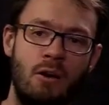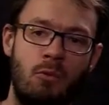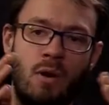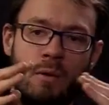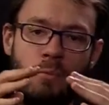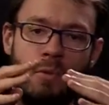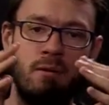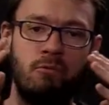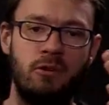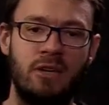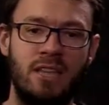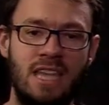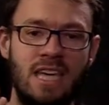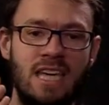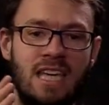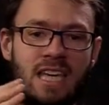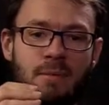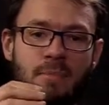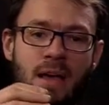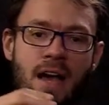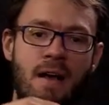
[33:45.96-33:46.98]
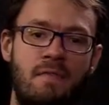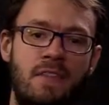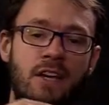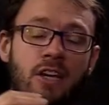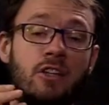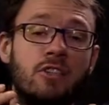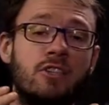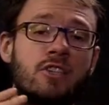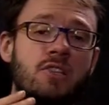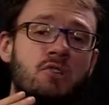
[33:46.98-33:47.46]
when we're thinking about the
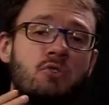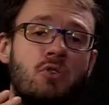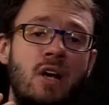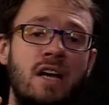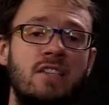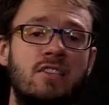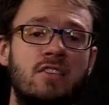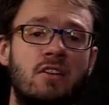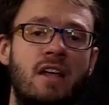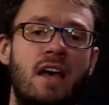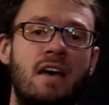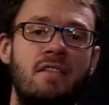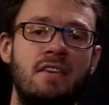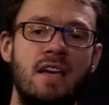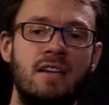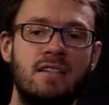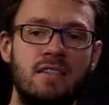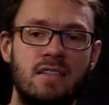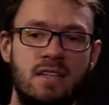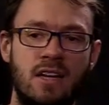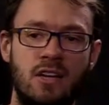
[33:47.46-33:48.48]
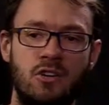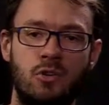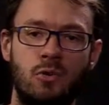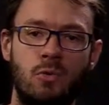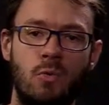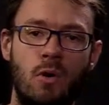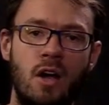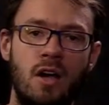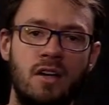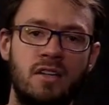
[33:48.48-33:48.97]
constraints on how the
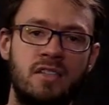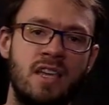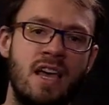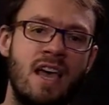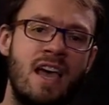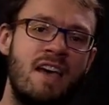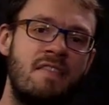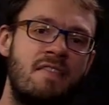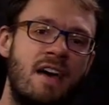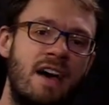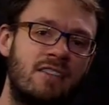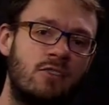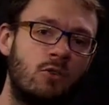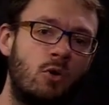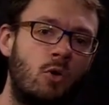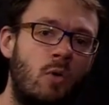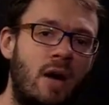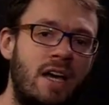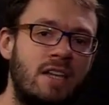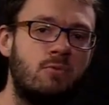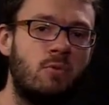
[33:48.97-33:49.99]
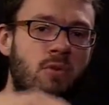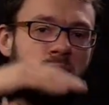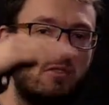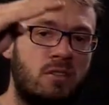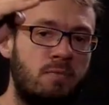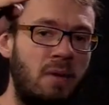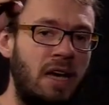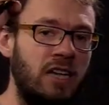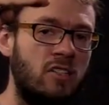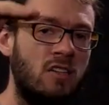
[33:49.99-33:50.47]
existential works, that's always with
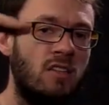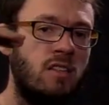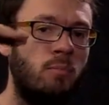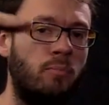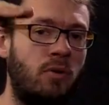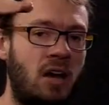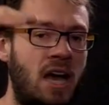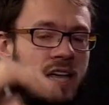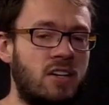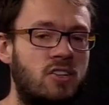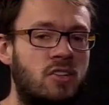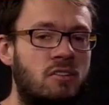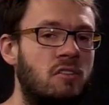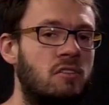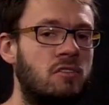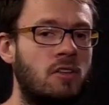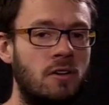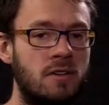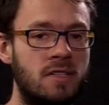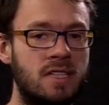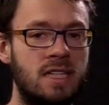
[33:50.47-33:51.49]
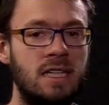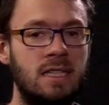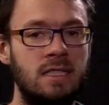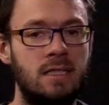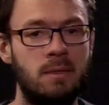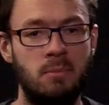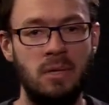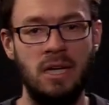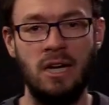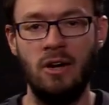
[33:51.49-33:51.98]
respect to the branch that those
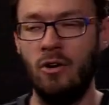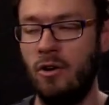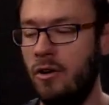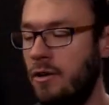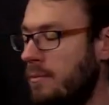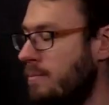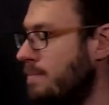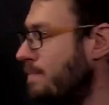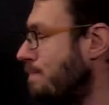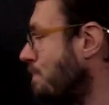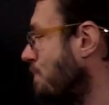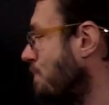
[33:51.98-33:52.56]
things appear on.